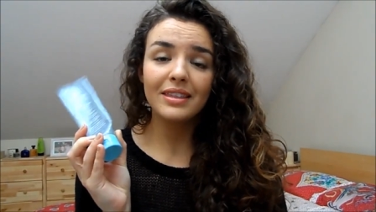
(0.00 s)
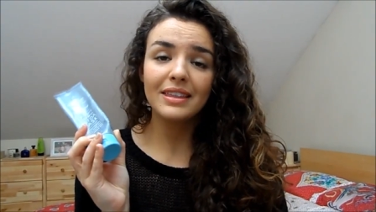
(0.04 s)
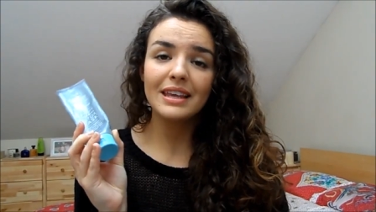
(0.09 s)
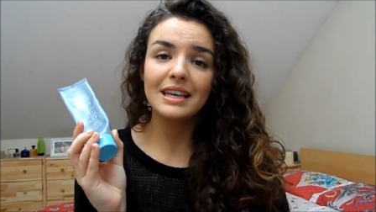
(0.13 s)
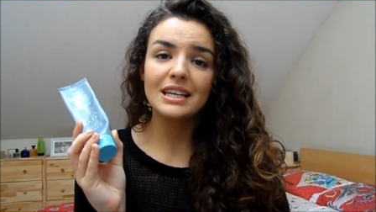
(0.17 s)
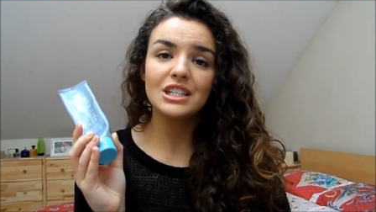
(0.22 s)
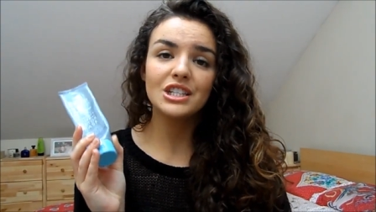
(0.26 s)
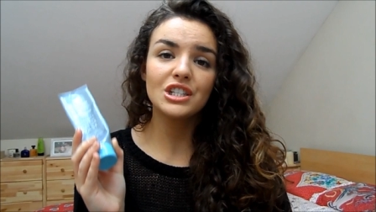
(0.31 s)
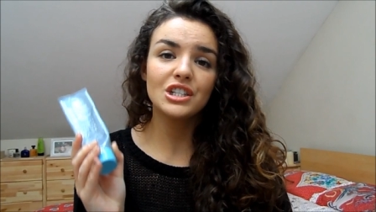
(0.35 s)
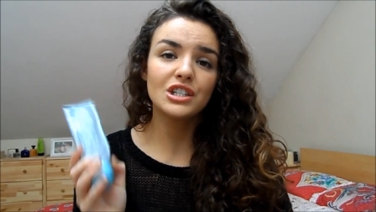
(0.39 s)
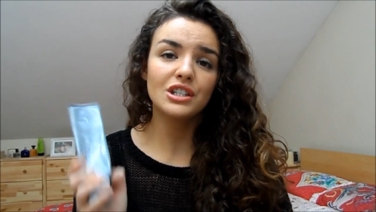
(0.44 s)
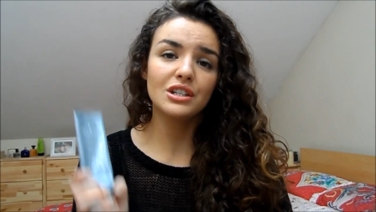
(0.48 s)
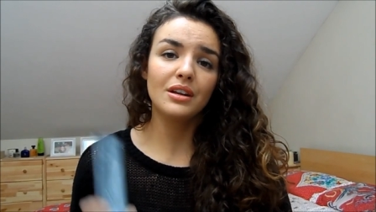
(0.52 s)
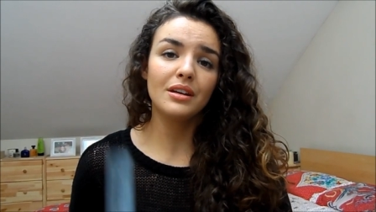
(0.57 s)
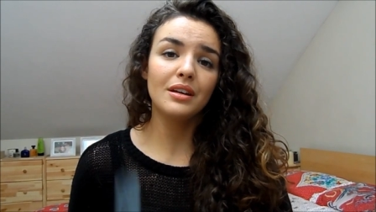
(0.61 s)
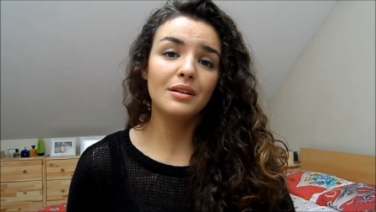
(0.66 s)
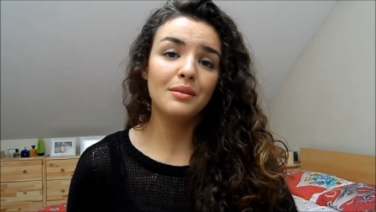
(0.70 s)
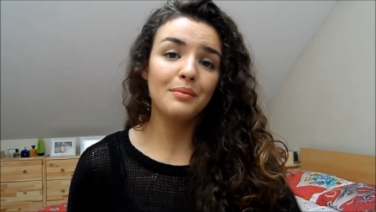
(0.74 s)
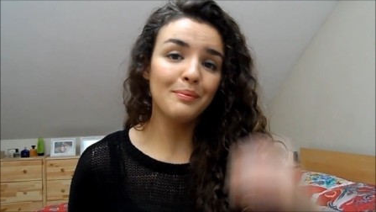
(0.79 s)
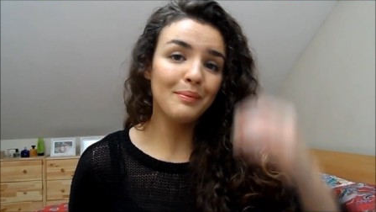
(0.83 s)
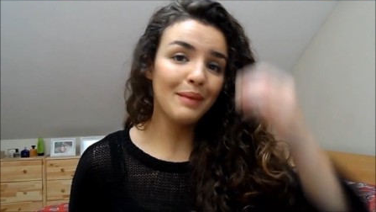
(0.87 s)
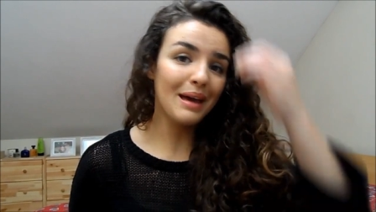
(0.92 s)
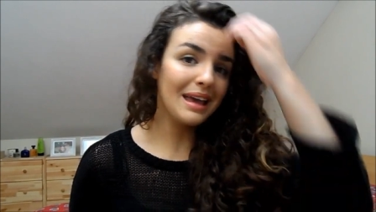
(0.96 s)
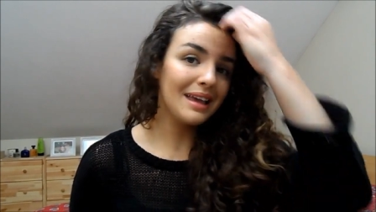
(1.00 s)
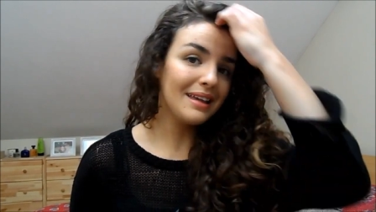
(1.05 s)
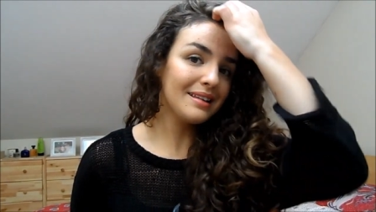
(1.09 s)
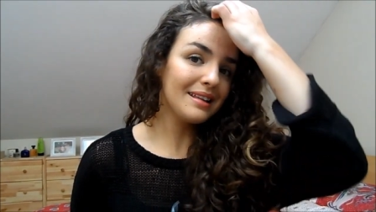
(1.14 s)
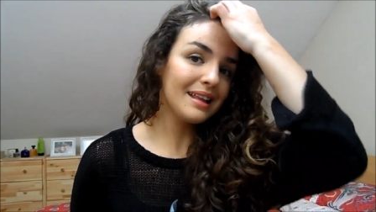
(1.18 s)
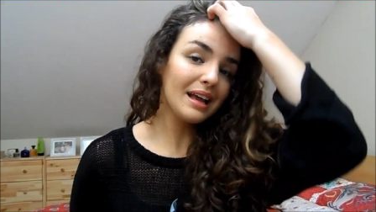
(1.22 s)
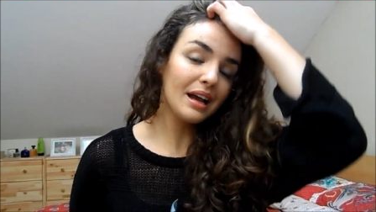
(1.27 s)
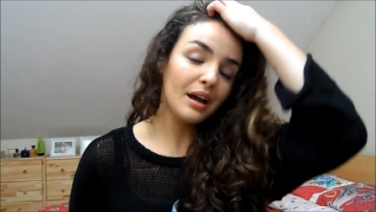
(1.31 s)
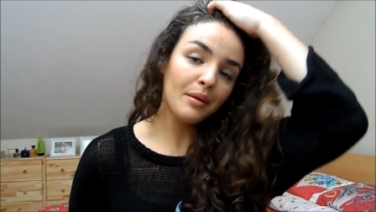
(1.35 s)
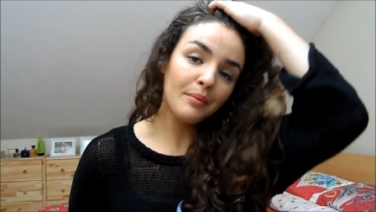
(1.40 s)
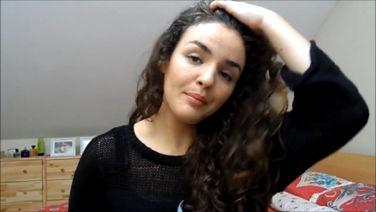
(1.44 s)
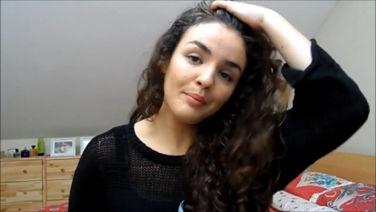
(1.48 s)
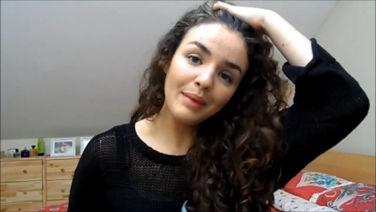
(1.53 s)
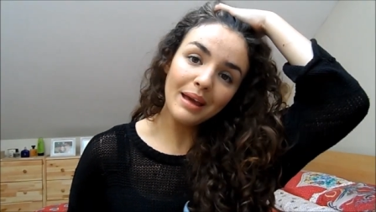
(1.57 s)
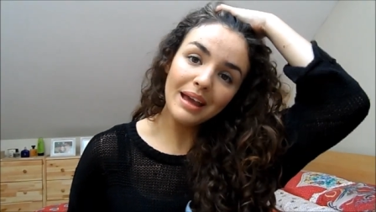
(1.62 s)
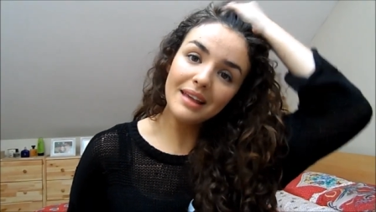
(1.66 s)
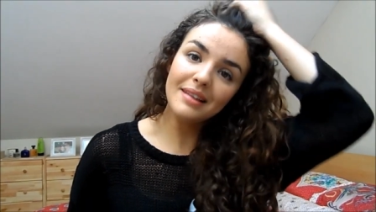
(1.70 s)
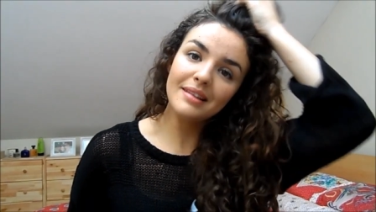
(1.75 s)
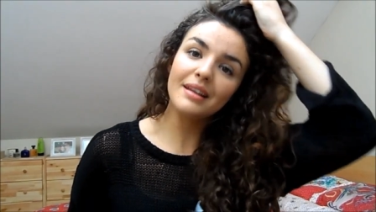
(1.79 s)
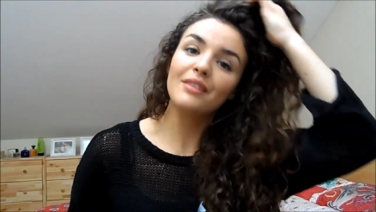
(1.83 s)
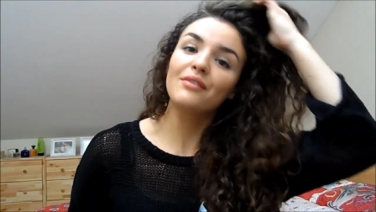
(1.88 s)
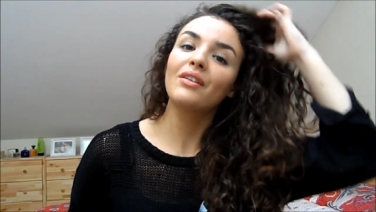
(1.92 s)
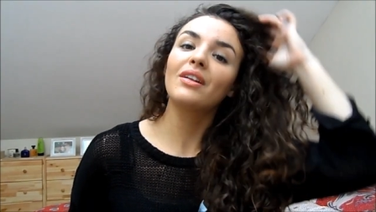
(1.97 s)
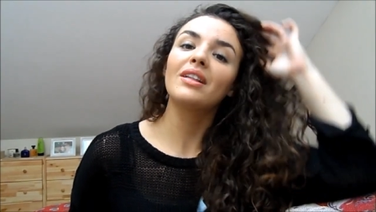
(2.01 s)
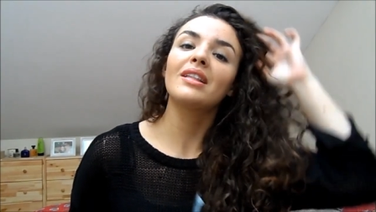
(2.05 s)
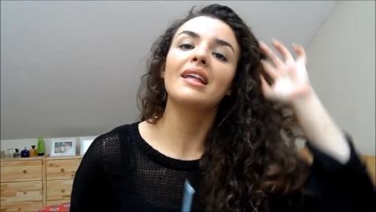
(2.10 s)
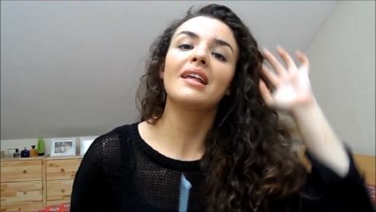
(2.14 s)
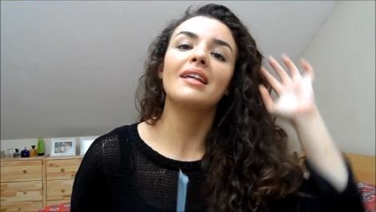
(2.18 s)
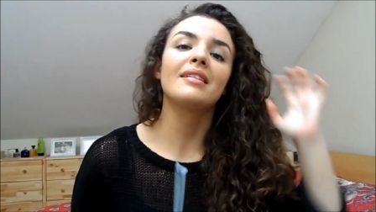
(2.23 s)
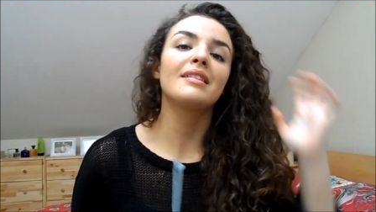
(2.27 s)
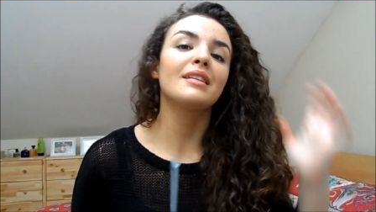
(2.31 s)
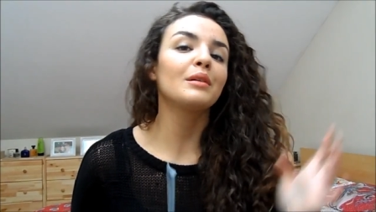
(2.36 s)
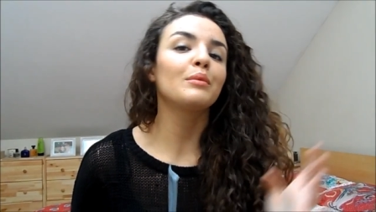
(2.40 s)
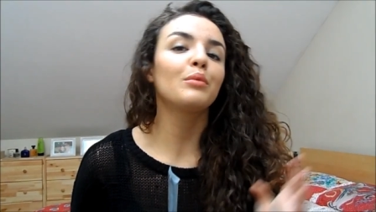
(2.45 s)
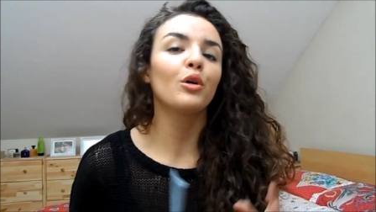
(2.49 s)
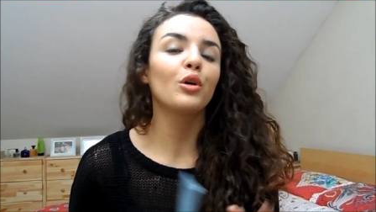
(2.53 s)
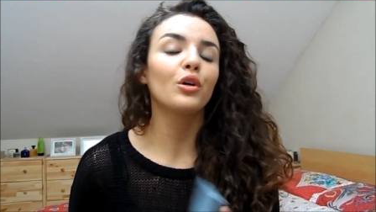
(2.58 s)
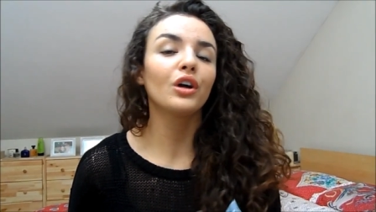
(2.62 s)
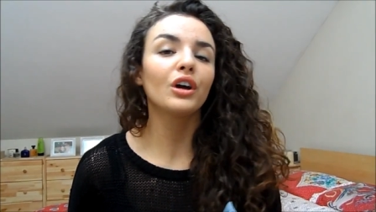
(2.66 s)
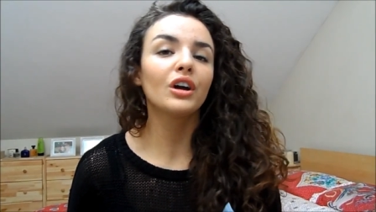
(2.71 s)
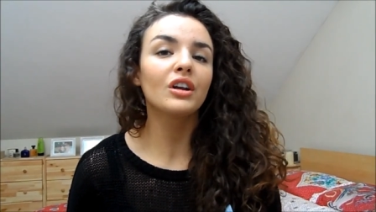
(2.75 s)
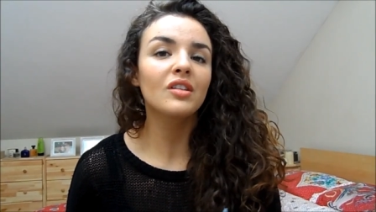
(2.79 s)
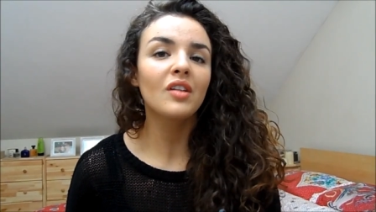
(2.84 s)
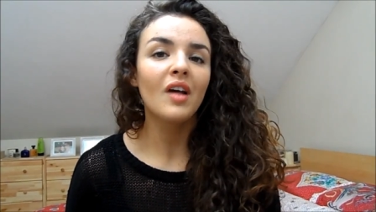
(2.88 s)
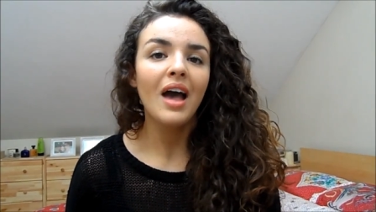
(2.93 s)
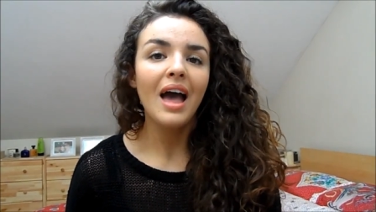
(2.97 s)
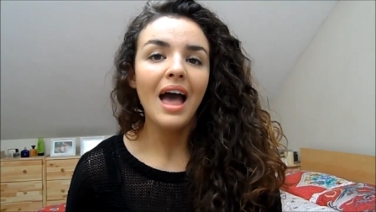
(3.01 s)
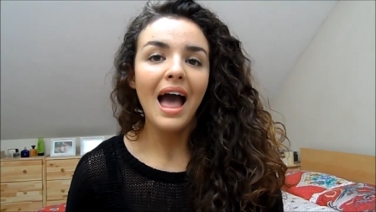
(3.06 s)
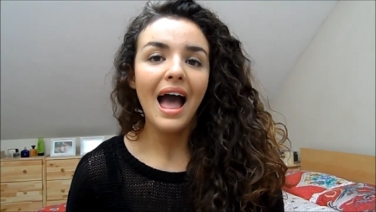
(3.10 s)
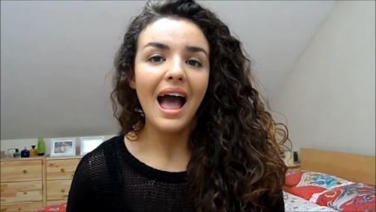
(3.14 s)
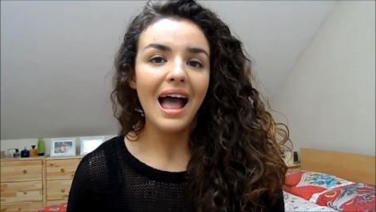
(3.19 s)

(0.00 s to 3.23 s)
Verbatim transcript: I think it's just an amazing, amazing, fantastic product,